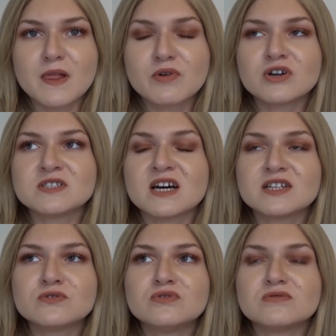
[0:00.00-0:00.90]
because I
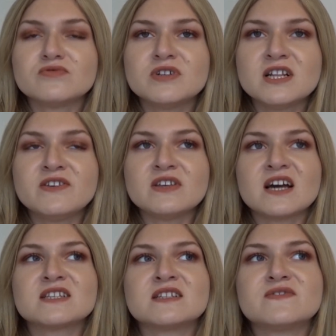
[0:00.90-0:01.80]
don't really
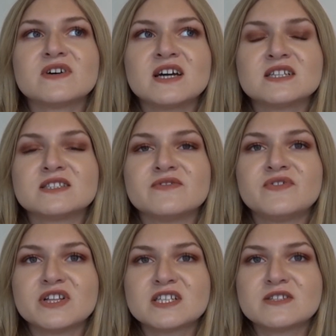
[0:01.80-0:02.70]
identify as a
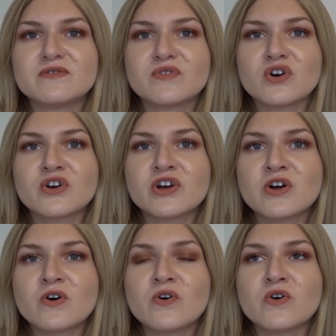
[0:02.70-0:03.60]
fitness
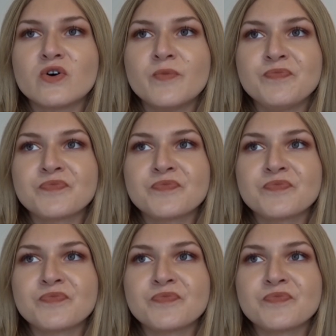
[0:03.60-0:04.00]
vlogger or